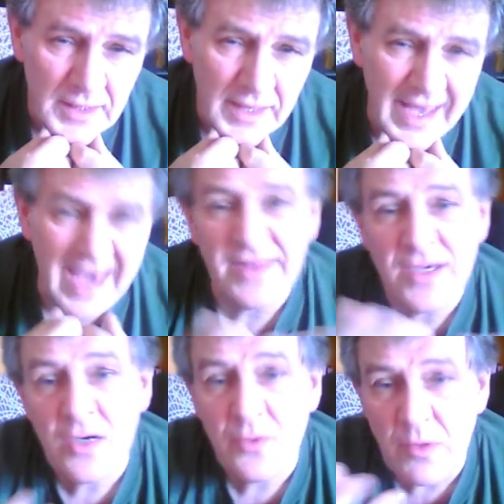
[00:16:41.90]

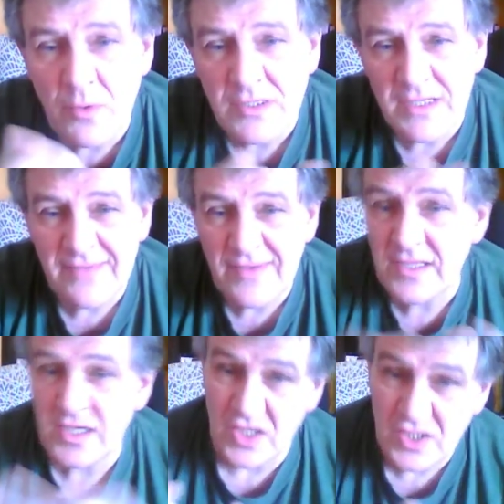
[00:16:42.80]
area we want to live in,
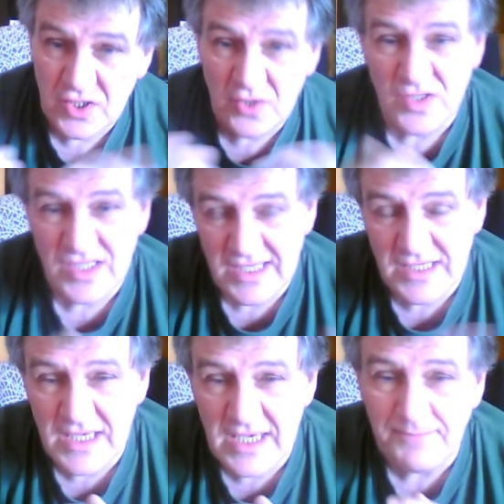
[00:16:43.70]
country or
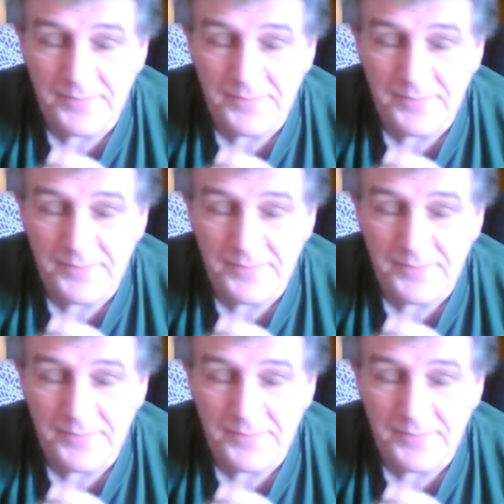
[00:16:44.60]
city,